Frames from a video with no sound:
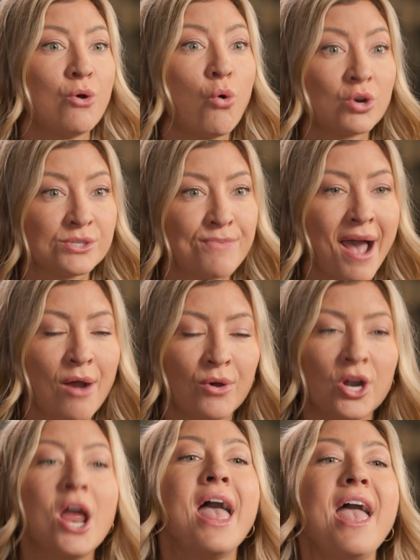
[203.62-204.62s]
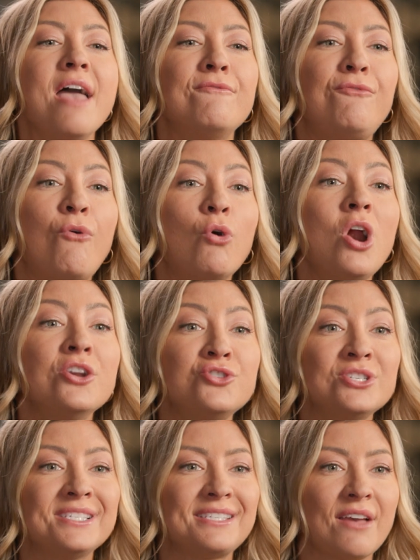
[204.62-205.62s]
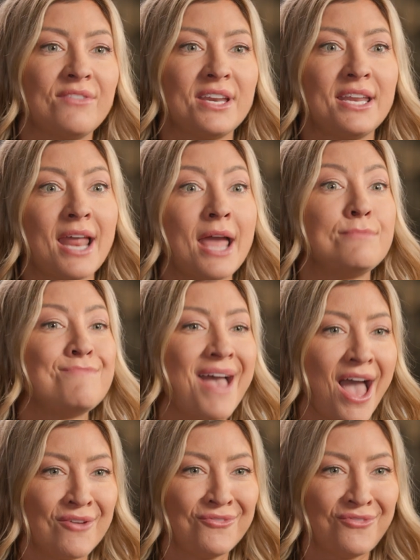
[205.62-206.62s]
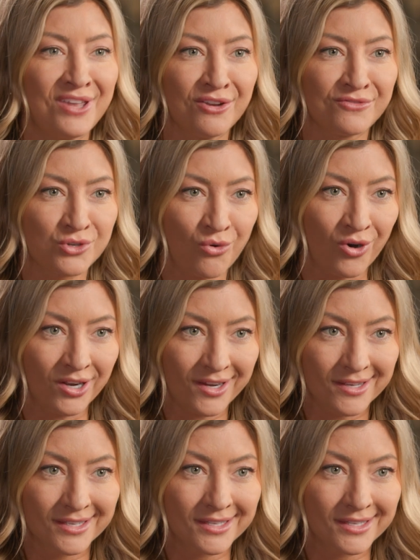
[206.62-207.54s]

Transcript: horsepower and 479 pound-feet of torque.